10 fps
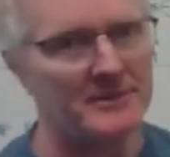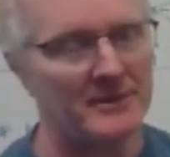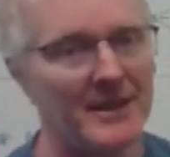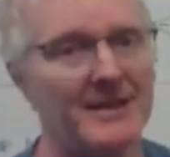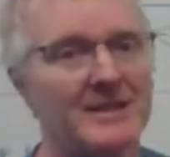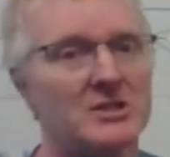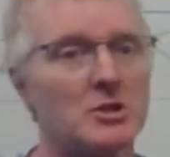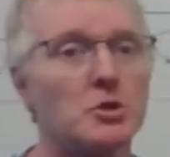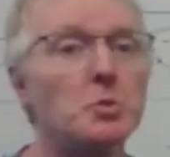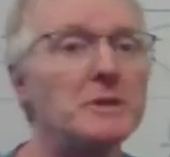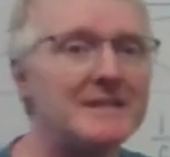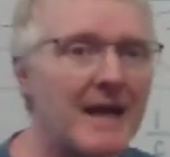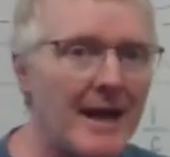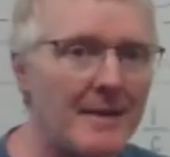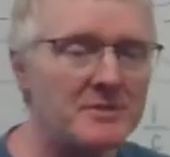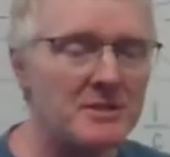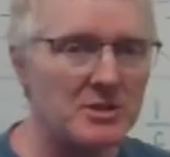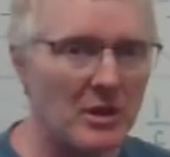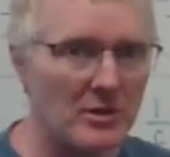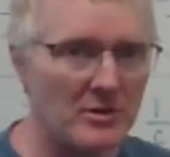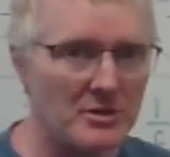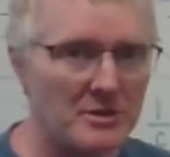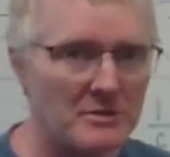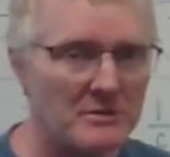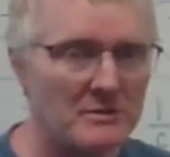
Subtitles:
Right? It's 3 times as large.